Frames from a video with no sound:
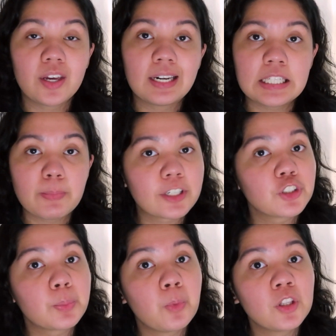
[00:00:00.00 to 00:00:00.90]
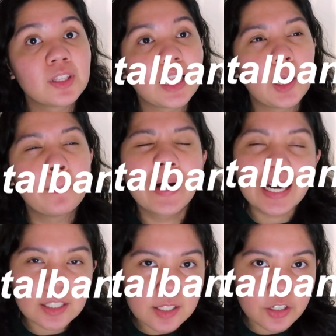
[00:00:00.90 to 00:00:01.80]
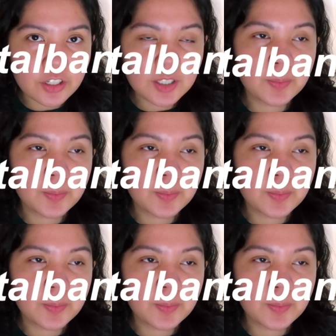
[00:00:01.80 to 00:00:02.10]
the Inspector Montalban series,